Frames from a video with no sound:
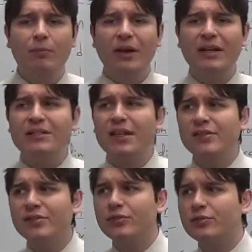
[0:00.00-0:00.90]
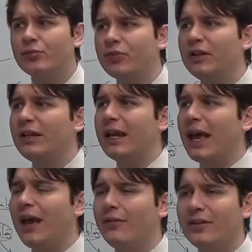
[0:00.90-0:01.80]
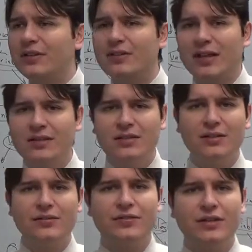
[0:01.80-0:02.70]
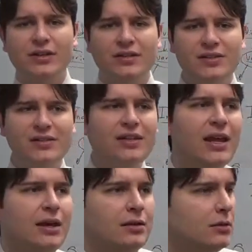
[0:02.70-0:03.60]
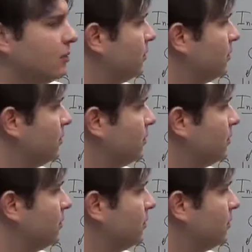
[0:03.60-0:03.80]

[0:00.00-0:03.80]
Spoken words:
but it doesn't really have a sense of scale.